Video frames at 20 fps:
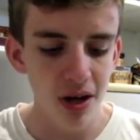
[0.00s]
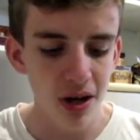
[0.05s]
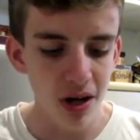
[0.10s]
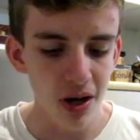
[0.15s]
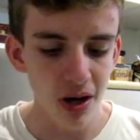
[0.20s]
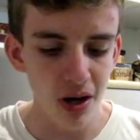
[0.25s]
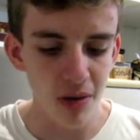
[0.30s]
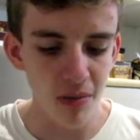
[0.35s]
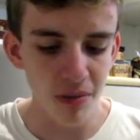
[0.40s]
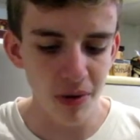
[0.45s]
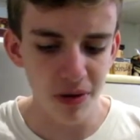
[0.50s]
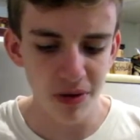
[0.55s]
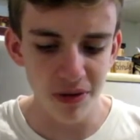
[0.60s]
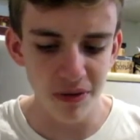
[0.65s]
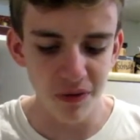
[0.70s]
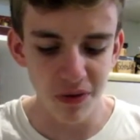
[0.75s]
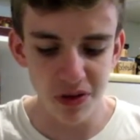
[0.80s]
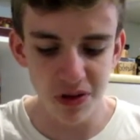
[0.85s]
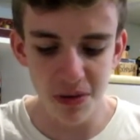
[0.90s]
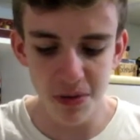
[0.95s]
But
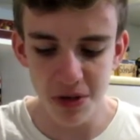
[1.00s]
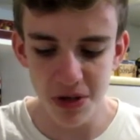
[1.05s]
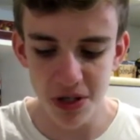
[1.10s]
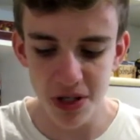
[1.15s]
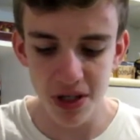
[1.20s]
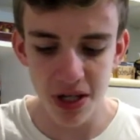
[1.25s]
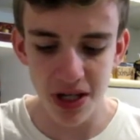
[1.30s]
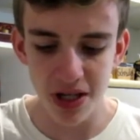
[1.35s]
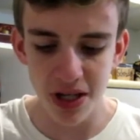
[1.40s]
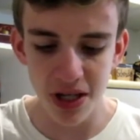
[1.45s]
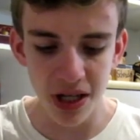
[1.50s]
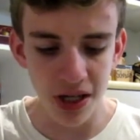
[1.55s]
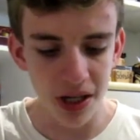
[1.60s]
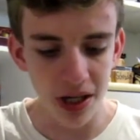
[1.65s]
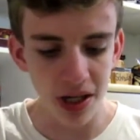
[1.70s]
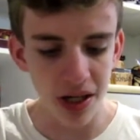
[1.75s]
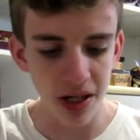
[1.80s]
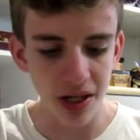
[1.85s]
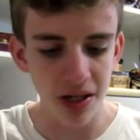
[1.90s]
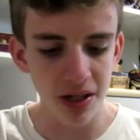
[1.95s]
for some reason they did
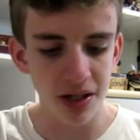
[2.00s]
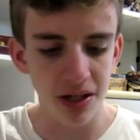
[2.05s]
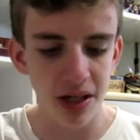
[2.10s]
and